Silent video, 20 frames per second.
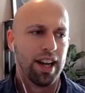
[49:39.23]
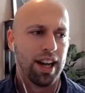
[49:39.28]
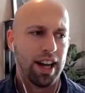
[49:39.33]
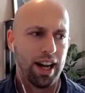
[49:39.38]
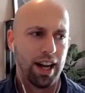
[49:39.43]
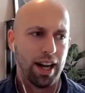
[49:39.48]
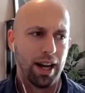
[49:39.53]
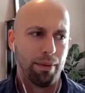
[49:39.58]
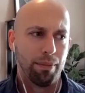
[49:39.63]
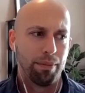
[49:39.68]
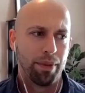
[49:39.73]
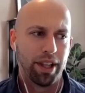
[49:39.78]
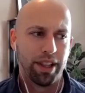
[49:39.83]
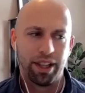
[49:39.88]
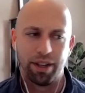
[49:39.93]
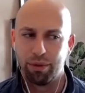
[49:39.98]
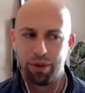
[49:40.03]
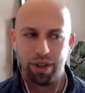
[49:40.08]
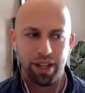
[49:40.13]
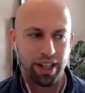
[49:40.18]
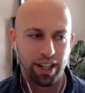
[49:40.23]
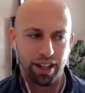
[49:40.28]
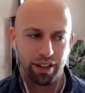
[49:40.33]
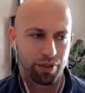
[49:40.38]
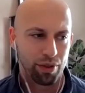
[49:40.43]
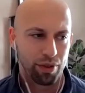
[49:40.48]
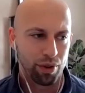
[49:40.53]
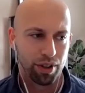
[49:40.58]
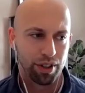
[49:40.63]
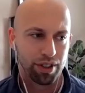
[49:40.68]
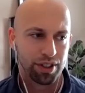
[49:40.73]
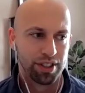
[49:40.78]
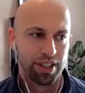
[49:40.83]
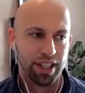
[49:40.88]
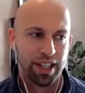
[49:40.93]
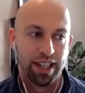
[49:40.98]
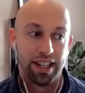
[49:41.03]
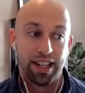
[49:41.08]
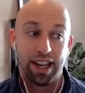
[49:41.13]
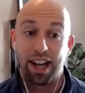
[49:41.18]
Um, and then reading, of
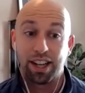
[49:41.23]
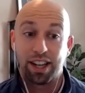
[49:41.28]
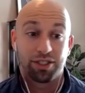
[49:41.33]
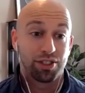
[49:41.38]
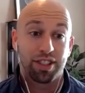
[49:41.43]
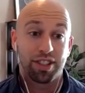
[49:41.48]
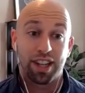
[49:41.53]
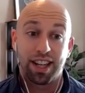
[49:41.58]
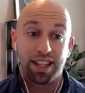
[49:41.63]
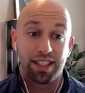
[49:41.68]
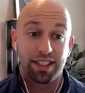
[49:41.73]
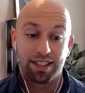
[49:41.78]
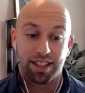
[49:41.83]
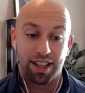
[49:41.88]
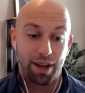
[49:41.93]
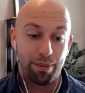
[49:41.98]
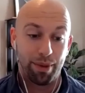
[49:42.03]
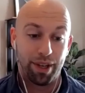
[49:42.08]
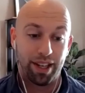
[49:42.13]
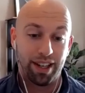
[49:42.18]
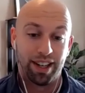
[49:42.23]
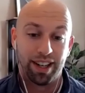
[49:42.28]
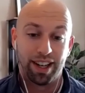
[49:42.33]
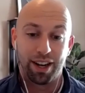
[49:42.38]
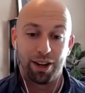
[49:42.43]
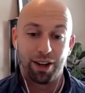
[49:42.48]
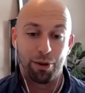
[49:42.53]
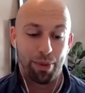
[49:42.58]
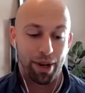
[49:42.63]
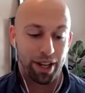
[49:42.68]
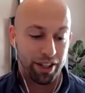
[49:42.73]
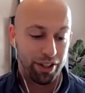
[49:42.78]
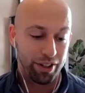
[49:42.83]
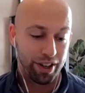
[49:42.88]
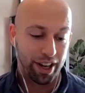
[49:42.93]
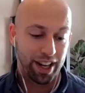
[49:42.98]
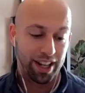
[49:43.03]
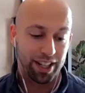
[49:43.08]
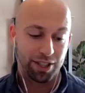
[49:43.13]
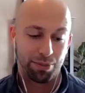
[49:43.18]
course, exercise i mean i don't know about you
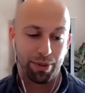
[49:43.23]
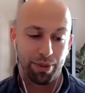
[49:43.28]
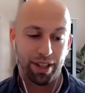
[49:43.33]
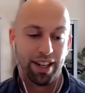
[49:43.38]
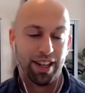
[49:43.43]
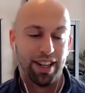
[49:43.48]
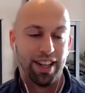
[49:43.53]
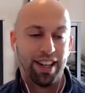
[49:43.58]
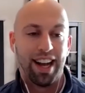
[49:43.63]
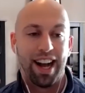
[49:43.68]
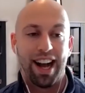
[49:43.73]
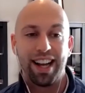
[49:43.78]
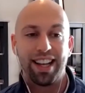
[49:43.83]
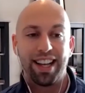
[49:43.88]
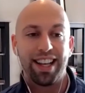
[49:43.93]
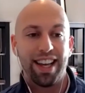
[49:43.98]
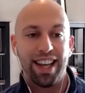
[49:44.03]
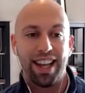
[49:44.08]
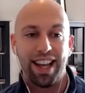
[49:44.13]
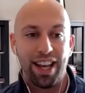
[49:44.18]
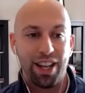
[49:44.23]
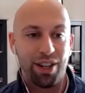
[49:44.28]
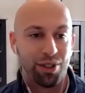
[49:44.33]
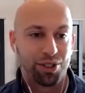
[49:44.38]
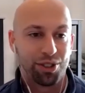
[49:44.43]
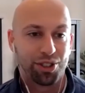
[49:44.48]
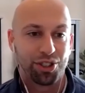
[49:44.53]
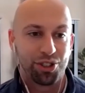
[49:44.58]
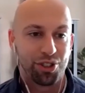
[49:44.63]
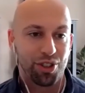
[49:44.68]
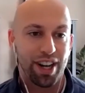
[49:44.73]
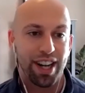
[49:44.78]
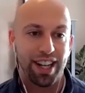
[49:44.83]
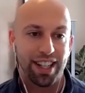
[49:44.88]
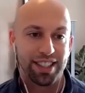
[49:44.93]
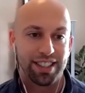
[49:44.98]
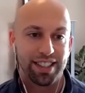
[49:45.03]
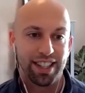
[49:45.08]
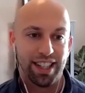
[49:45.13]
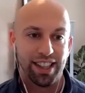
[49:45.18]
guys but i can't handle
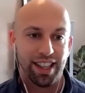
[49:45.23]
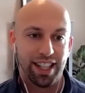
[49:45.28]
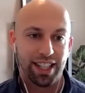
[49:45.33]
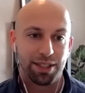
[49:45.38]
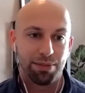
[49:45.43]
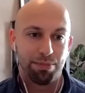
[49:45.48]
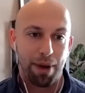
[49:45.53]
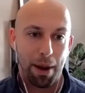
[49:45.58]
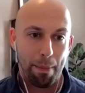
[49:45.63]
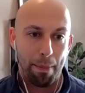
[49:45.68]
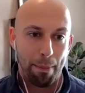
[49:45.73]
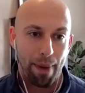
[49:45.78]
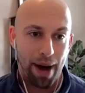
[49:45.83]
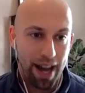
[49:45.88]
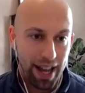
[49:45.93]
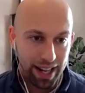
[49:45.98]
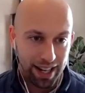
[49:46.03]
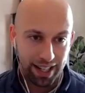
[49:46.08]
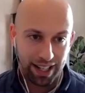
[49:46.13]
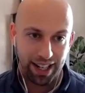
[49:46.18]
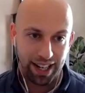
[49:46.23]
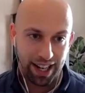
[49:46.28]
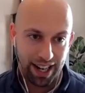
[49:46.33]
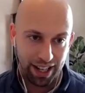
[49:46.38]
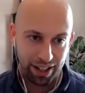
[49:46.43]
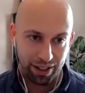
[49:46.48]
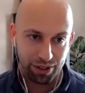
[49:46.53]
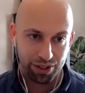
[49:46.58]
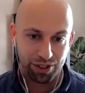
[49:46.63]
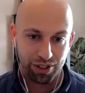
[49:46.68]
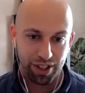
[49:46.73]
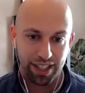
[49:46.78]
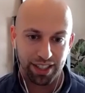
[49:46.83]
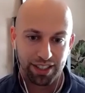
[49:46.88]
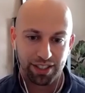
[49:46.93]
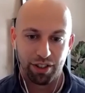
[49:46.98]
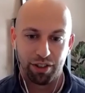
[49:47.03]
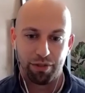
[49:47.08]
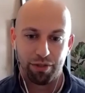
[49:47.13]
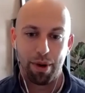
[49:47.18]
stress unless my body can handle
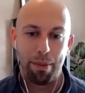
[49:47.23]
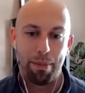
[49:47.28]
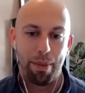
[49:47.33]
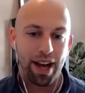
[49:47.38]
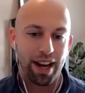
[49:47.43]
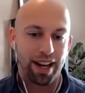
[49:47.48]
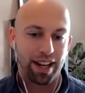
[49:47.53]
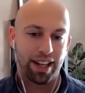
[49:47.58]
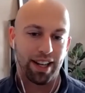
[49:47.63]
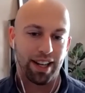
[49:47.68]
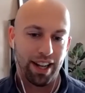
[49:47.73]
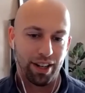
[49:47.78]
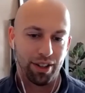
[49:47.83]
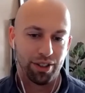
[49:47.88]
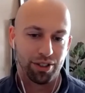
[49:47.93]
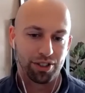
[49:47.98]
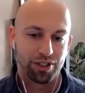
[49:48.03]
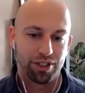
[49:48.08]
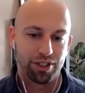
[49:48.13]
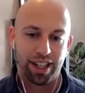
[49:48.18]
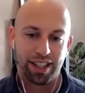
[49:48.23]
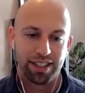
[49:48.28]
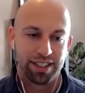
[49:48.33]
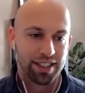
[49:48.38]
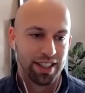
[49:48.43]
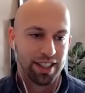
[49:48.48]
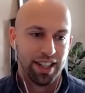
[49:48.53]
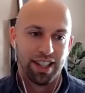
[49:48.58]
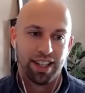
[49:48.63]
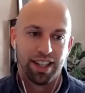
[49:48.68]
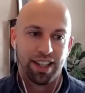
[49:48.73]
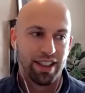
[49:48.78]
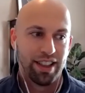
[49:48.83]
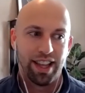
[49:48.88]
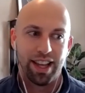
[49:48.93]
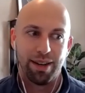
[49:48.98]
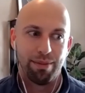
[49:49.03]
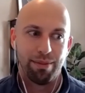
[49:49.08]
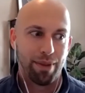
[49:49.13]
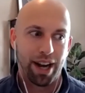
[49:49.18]
stress so if my body can handle stress
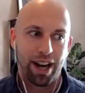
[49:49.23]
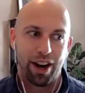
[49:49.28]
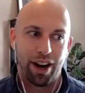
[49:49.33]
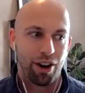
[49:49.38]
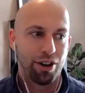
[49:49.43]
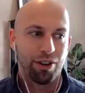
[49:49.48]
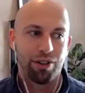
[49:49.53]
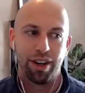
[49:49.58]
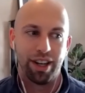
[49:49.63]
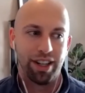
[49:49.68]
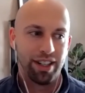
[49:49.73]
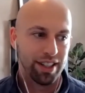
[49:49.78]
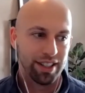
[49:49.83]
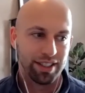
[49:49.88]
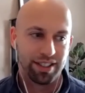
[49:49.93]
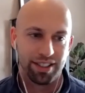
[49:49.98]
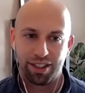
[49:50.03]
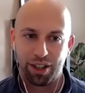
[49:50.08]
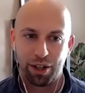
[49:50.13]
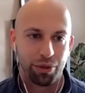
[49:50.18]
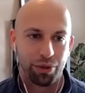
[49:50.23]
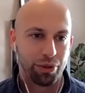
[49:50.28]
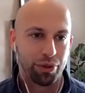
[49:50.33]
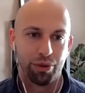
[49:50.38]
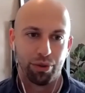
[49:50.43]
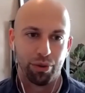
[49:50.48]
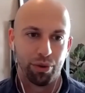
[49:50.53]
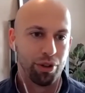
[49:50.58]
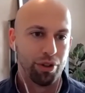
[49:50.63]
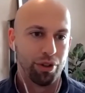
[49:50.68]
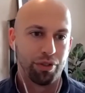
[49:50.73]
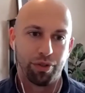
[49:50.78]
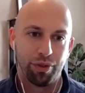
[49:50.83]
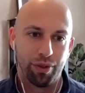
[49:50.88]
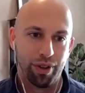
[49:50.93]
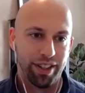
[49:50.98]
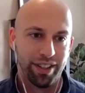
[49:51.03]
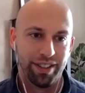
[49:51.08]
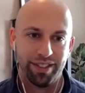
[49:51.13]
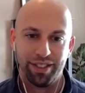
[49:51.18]
then my heart rate doesn't go through the roof
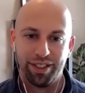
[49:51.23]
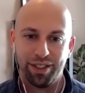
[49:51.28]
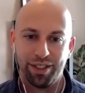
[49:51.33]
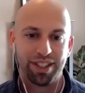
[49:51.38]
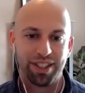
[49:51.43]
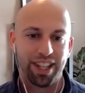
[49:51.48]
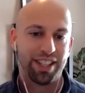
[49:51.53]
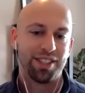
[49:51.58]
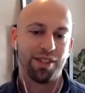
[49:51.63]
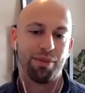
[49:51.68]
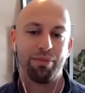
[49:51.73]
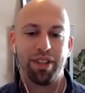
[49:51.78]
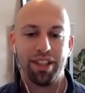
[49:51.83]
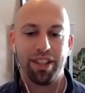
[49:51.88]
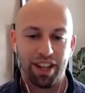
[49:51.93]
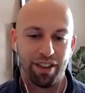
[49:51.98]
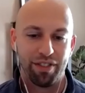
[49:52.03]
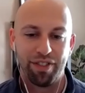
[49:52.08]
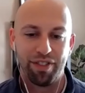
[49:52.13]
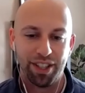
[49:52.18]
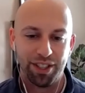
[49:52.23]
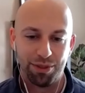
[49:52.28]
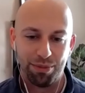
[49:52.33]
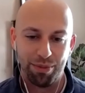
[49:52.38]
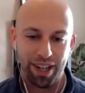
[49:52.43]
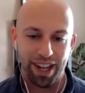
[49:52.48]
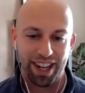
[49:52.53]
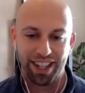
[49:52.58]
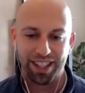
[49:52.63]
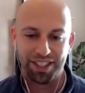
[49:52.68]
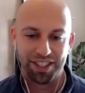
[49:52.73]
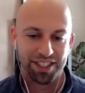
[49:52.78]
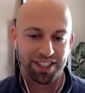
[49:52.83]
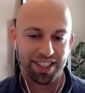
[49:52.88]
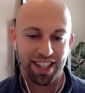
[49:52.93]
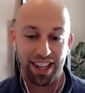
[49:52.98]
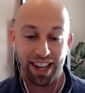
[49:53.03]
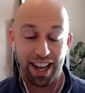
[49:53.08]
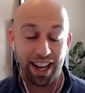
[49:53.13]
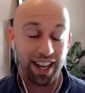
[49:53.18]
when you say something that offends me i can just
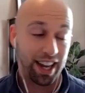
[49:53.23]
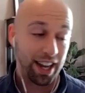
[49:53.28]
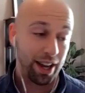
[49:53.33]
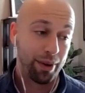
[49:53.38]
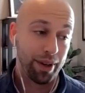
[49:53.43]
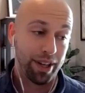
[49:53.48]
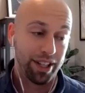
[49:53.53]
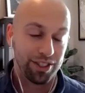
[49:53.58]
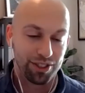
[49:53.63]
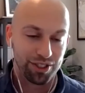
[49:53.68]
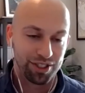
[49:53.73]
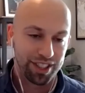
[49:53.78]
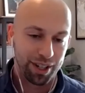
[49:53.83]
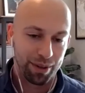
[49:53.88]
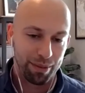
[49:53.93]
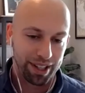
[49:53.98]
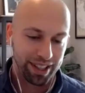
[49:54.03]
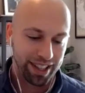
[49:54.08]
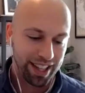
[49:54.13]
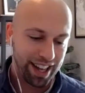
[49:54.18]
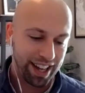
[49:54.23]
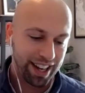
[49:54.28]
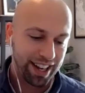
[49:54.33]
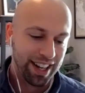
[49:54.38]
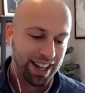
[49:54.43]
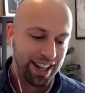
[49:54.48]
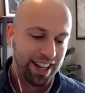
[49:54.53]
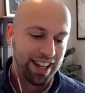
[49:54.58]
say hey how interesting about that